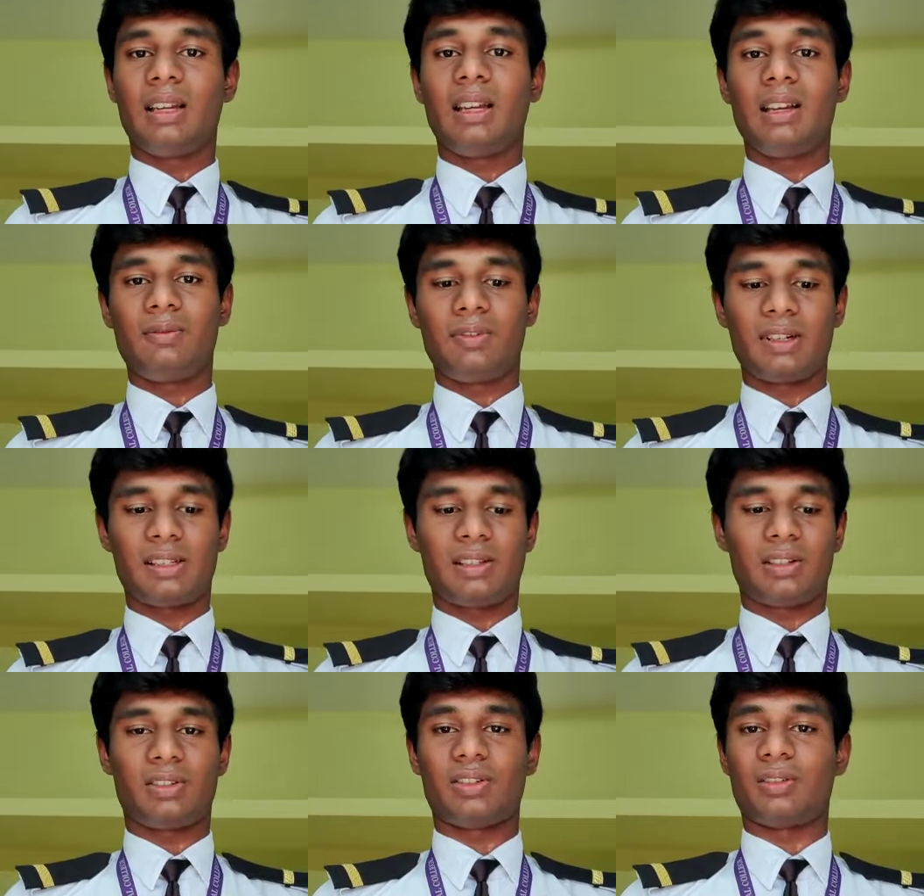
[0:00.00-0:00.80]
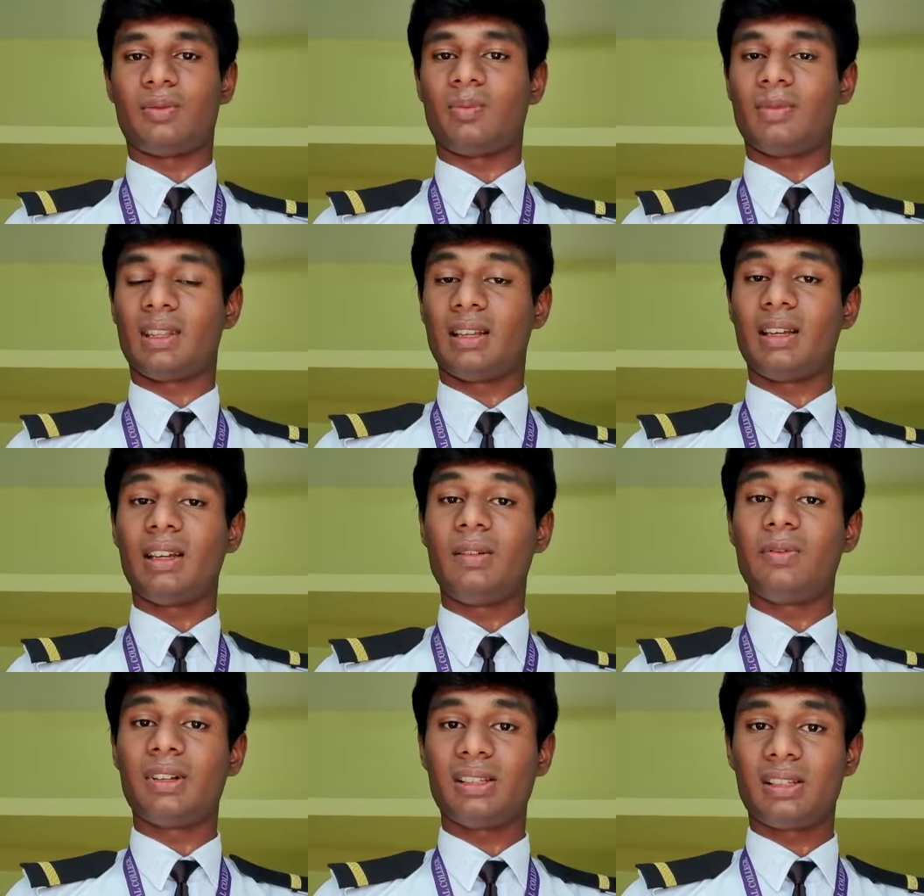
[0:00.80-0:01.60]
Infrastructure
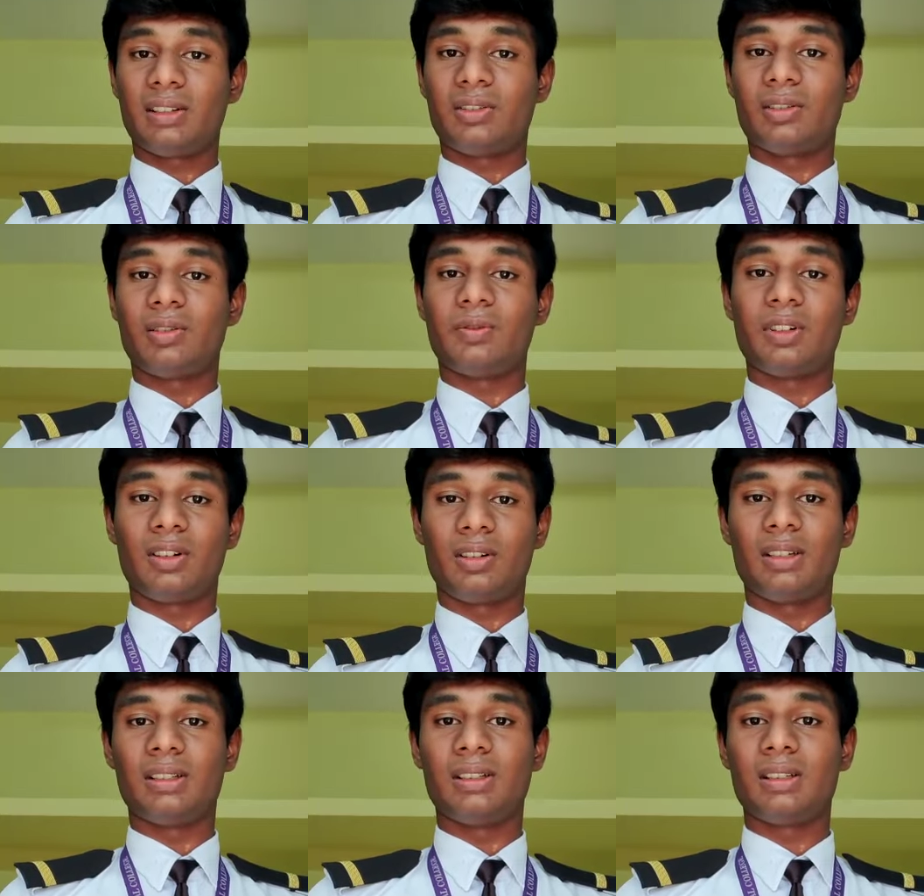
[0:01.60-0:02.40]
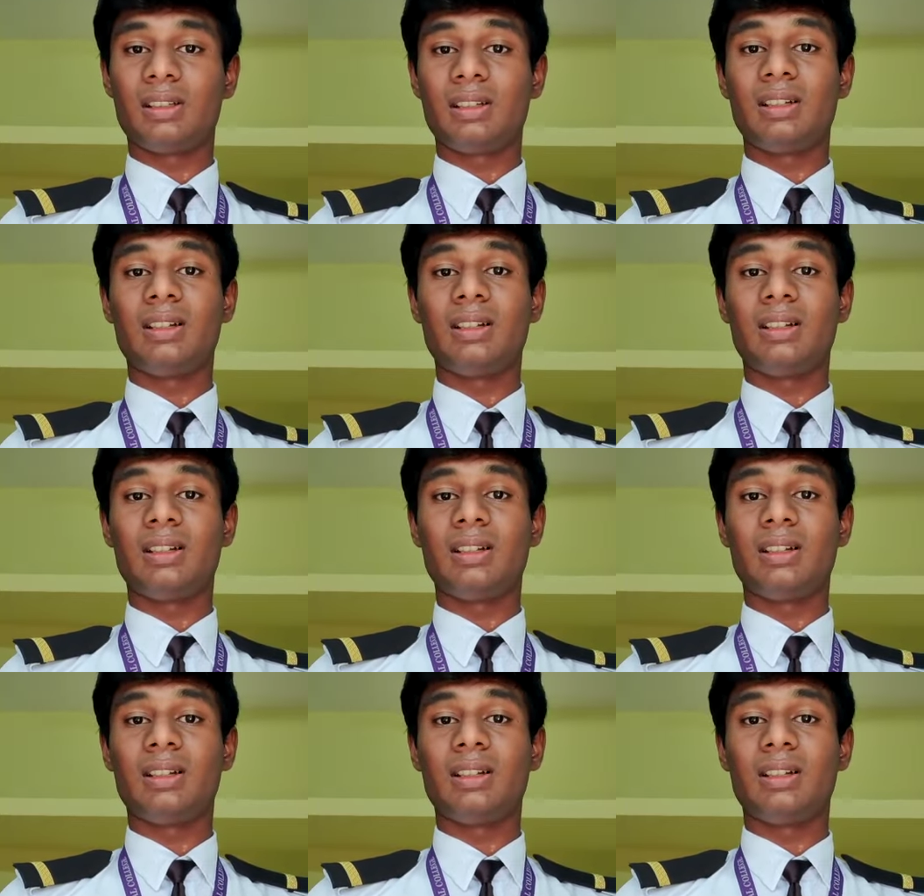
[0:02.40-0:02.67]
of the college,